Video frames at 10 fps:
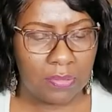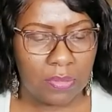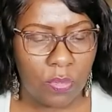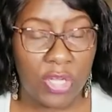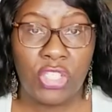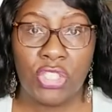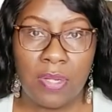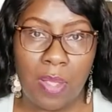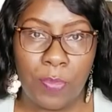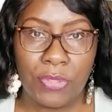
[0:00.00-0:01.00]

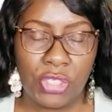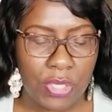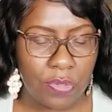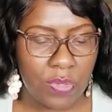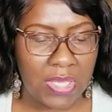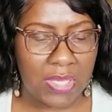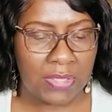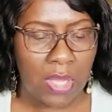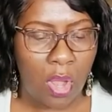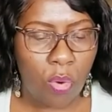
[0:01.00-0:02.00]
Question number two
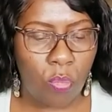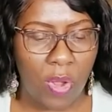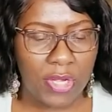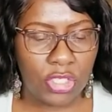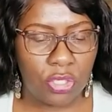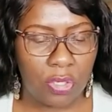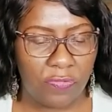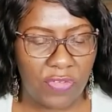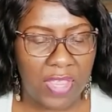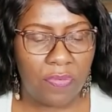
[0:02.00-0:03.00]
is, what is your
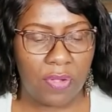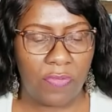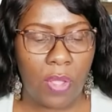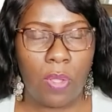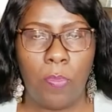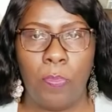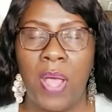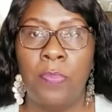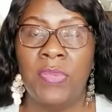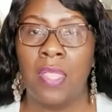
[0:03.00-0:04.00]
favorite fall
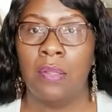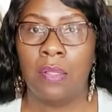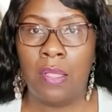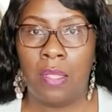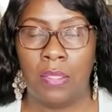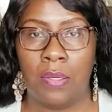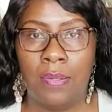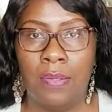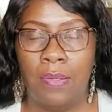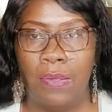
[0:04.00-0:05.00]
pumpkin color?
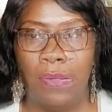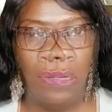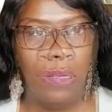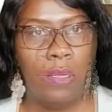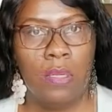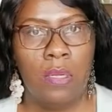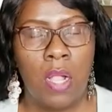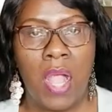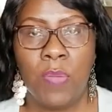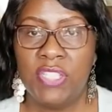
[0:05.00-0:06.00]

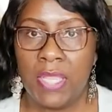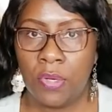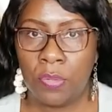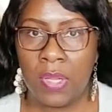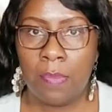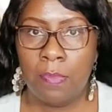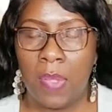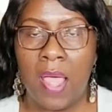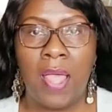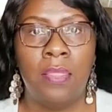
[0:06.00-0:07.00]
I would say cream.
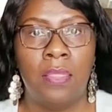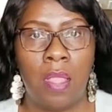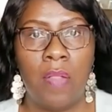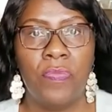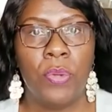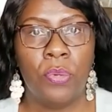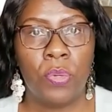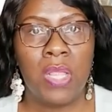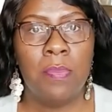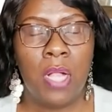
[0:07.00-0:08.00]
I love the
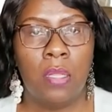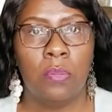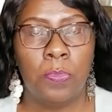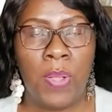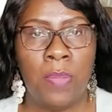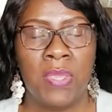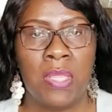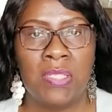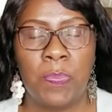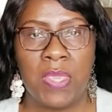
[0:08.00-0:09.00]
cream colored
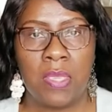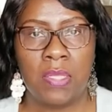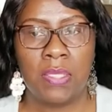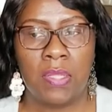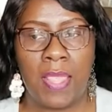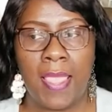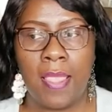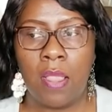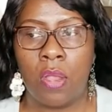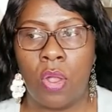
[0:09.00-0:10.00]
pumpkins because they
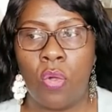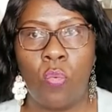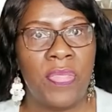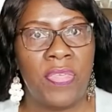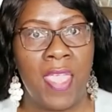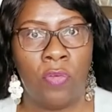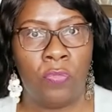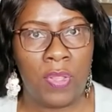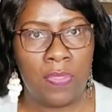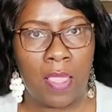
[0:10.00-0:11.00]
go with
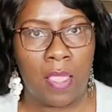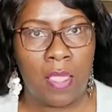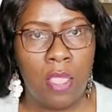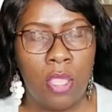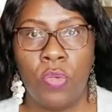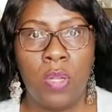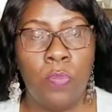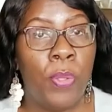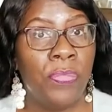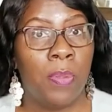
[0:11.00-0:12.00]
everything. You can
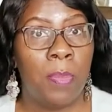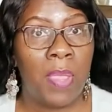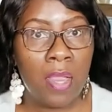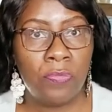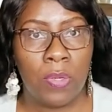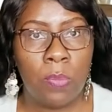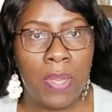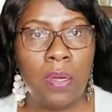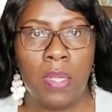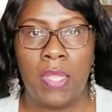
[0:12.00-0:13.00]
put them
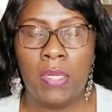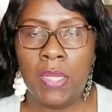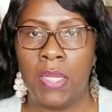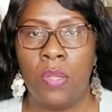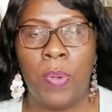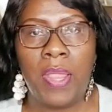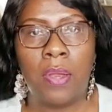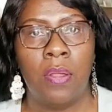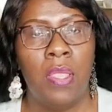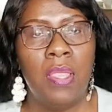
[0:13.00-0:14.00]
everywhere and
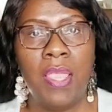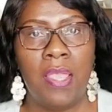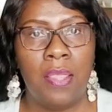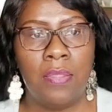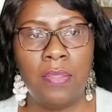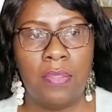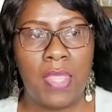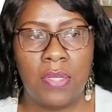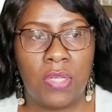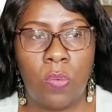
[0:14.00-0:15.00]
anywhere, and
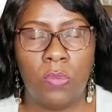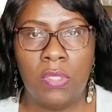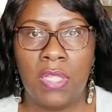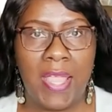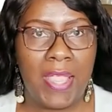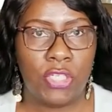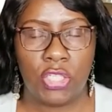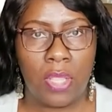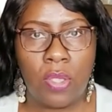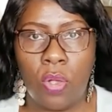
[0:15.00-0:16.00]
they don't clash.
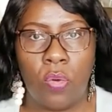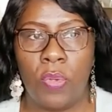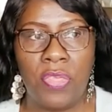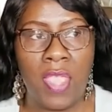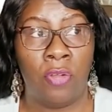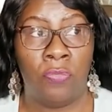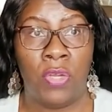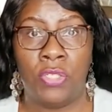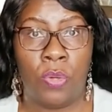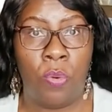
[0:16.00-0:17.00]
They go with
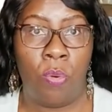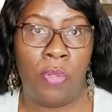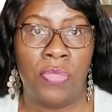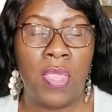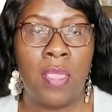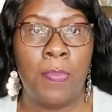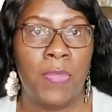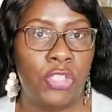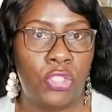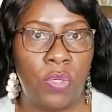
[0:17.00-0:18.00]
every decor theme
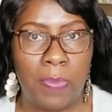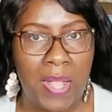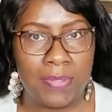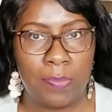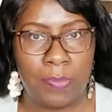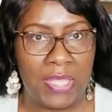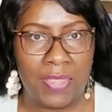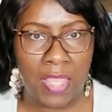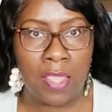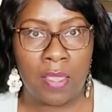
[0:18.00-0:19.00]
that you could possibly
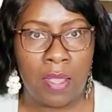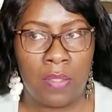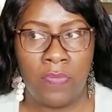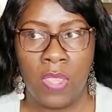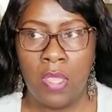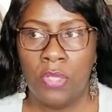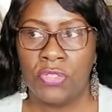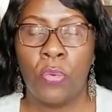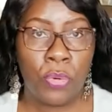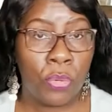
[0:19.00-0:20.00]
think of.
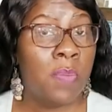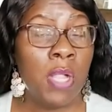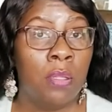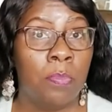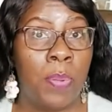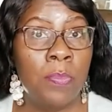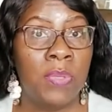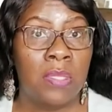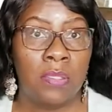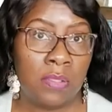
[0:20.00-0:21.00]
So cream colored
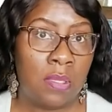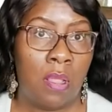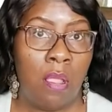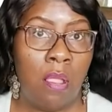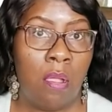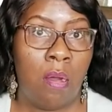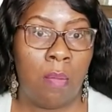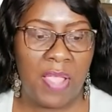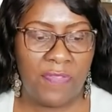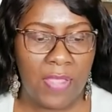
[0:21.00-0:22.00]
pumpkins are
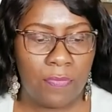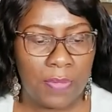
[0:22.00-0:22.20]
my favorite.